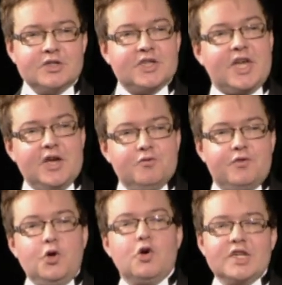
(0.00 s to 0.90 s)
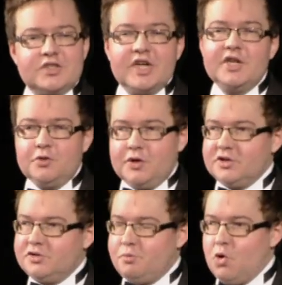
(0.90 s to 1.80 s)
to give your continuing
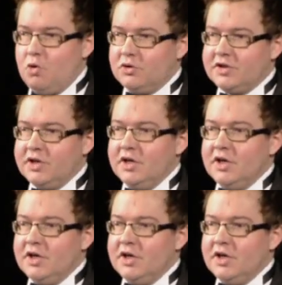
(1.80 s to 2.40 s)
support